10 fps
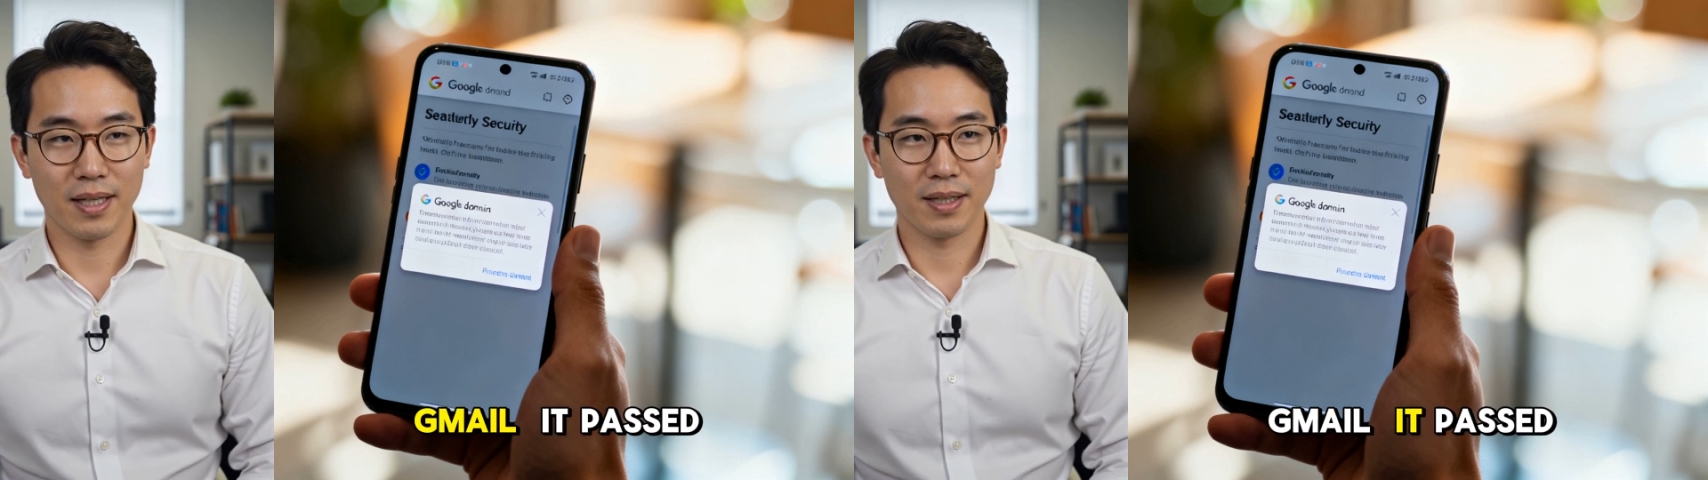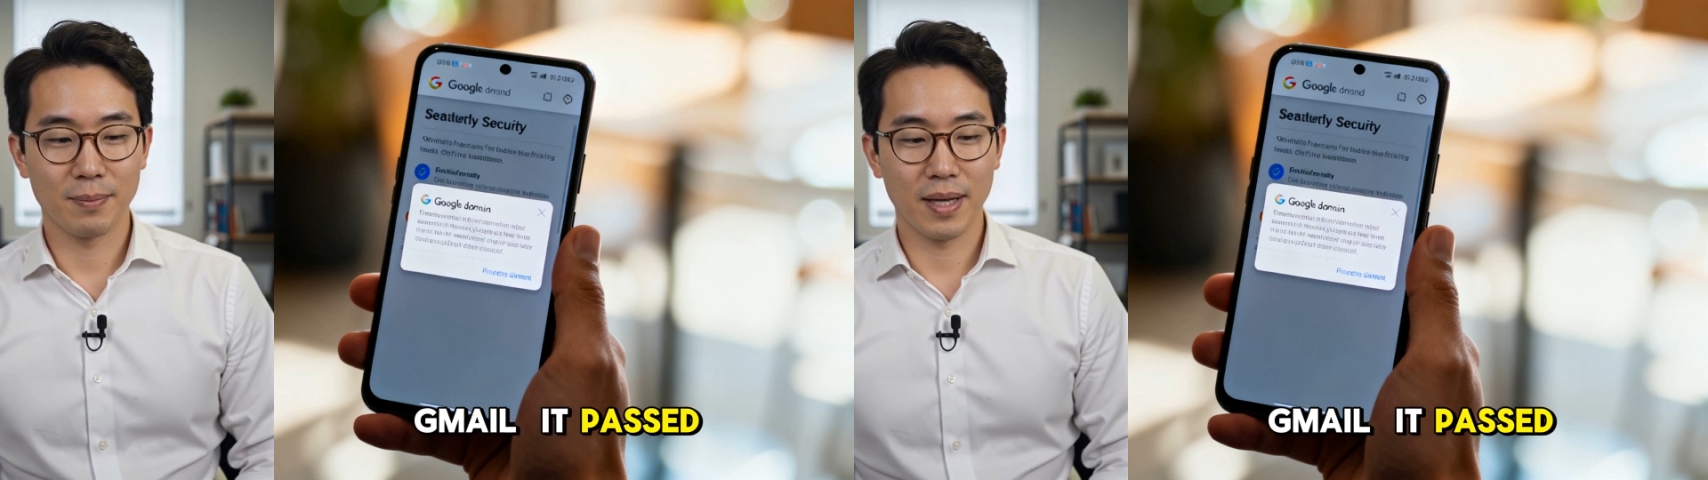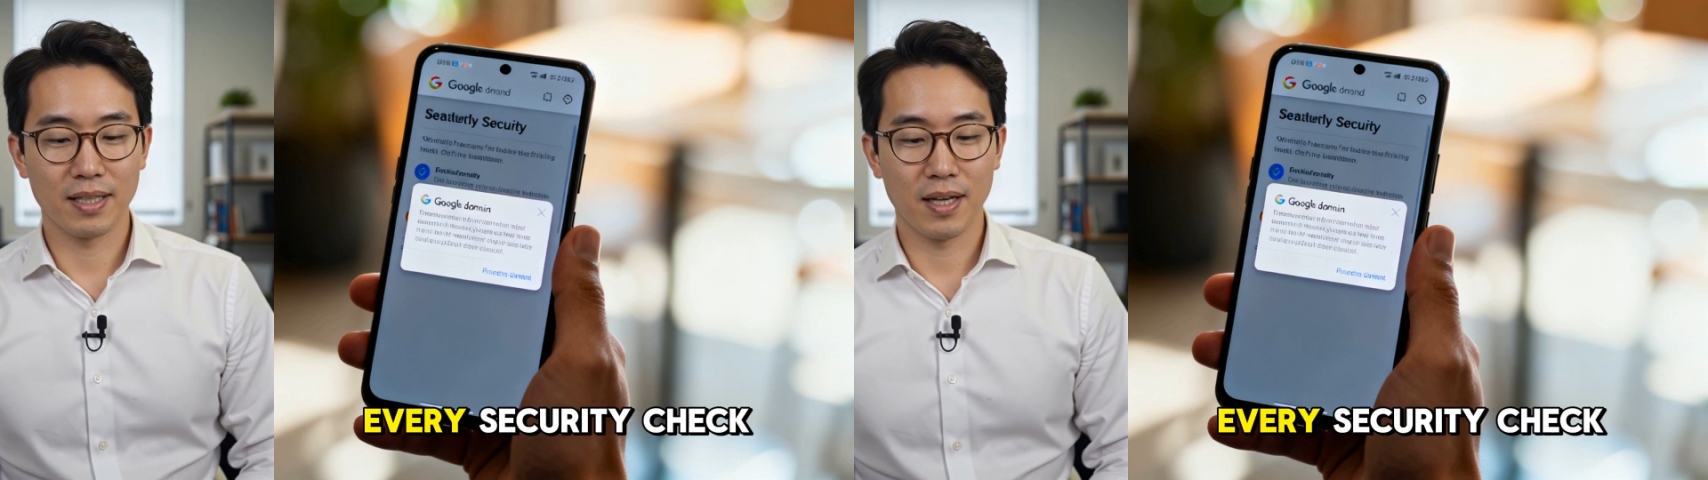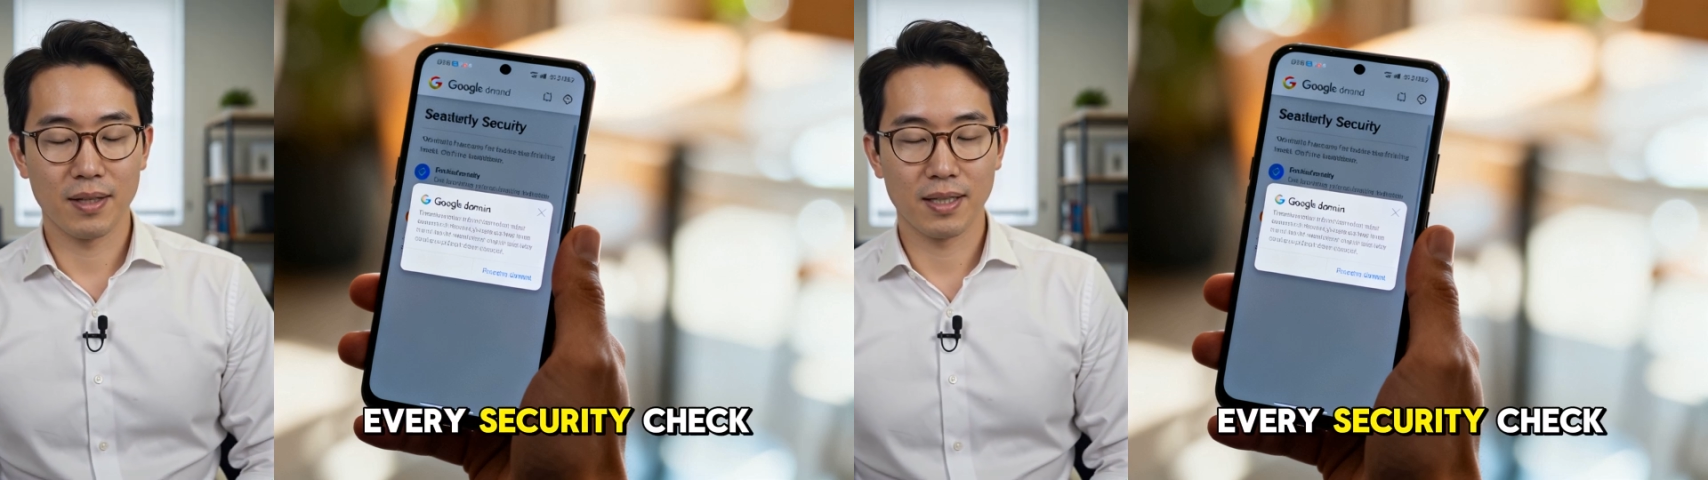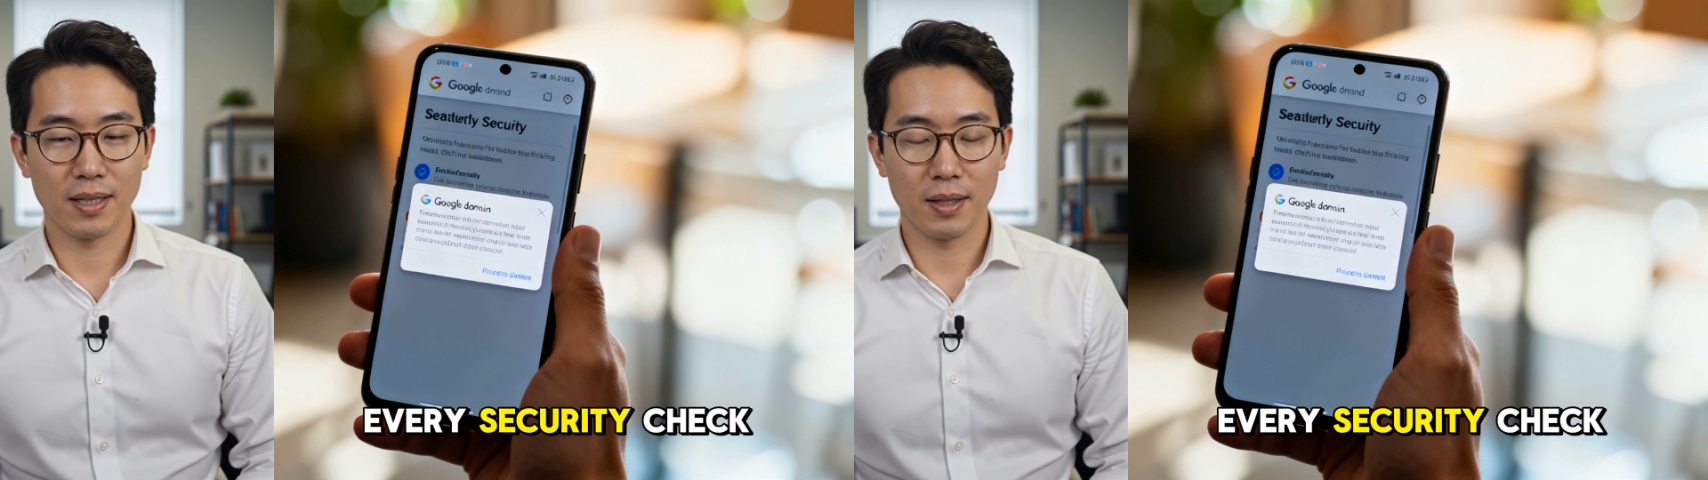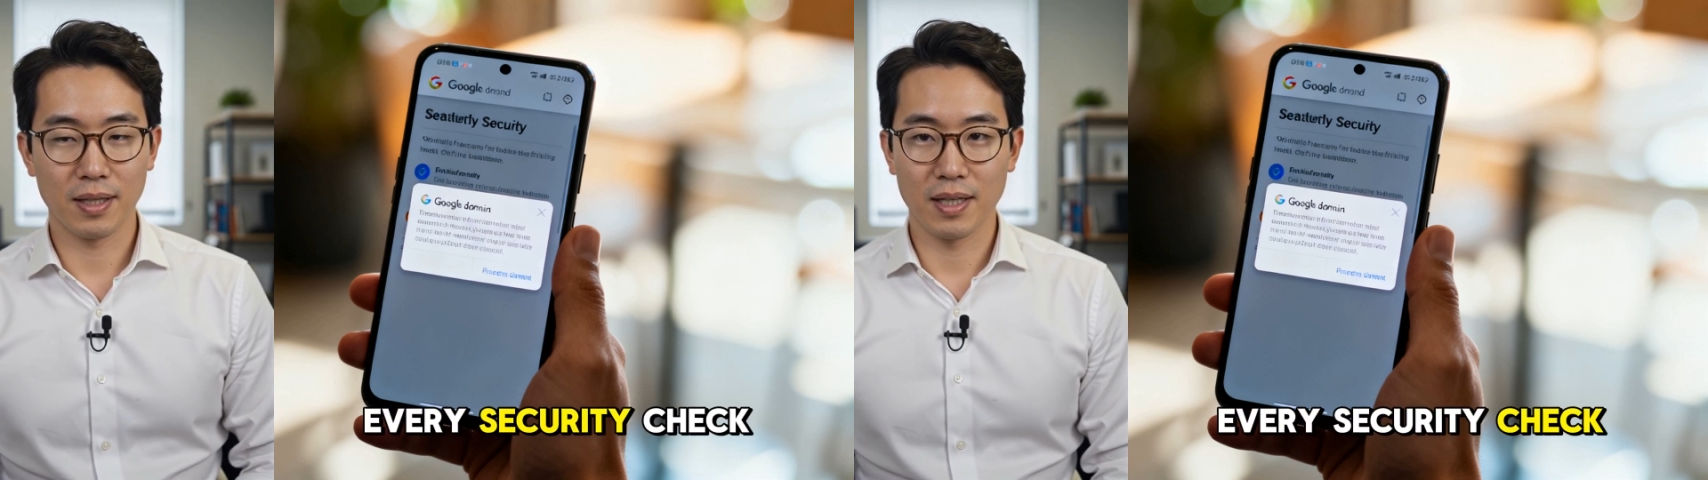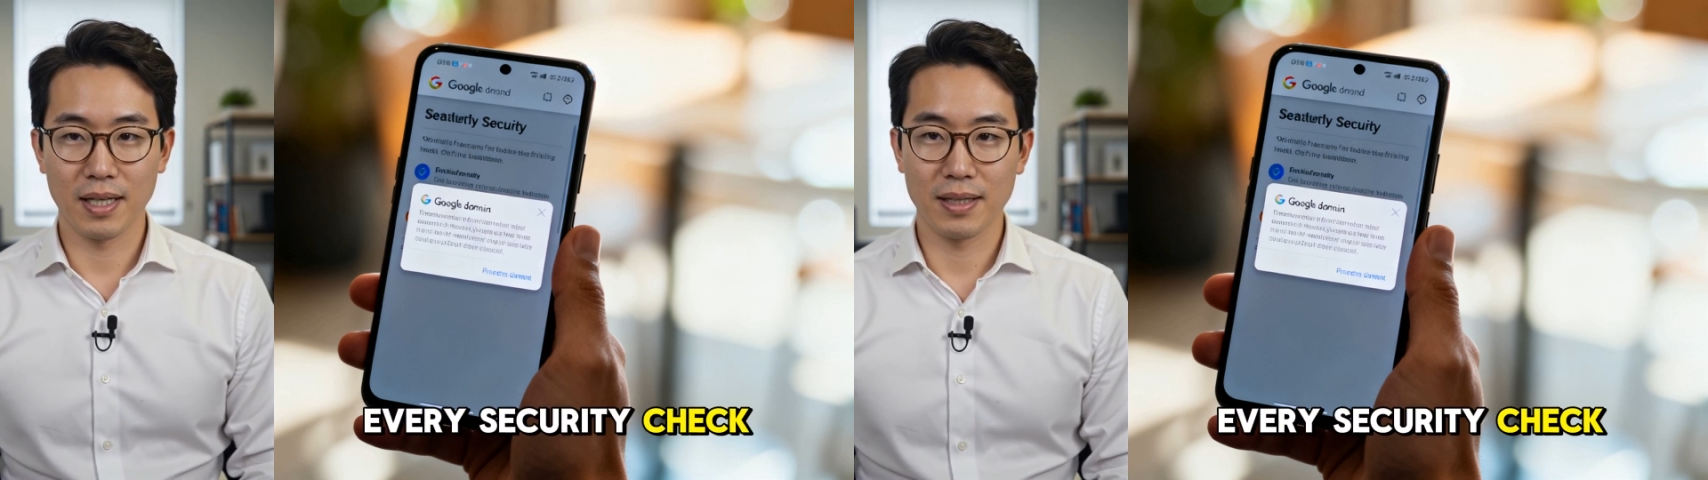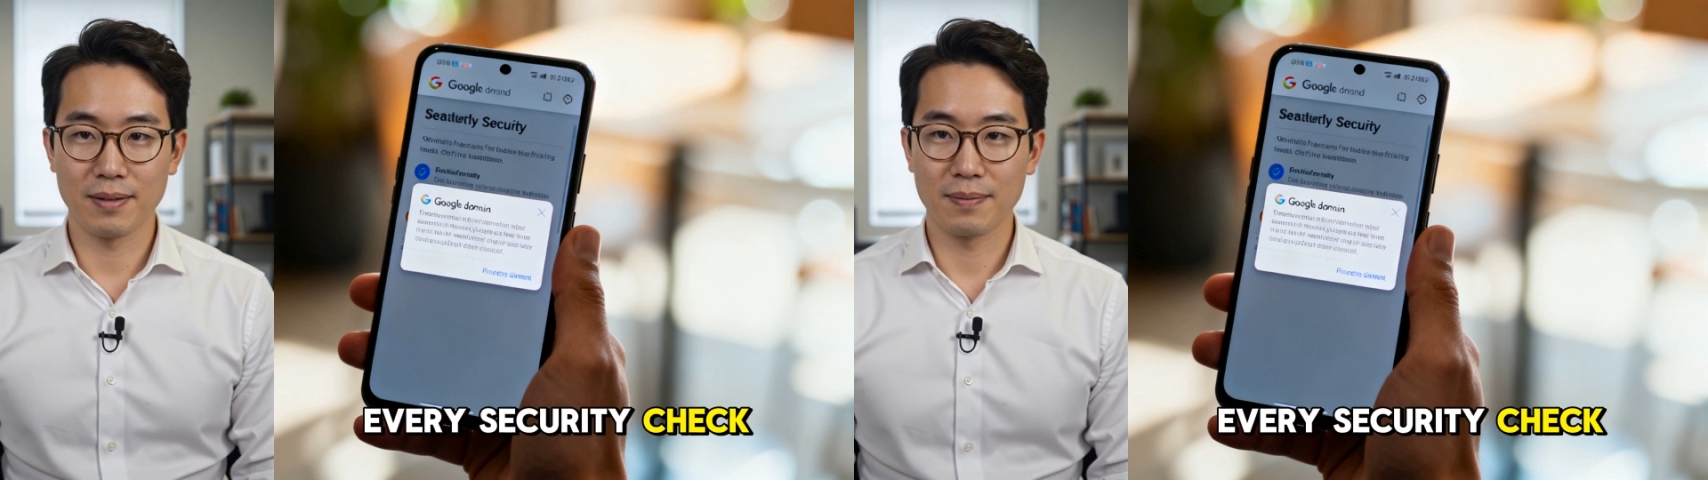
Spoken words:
It passed every security check.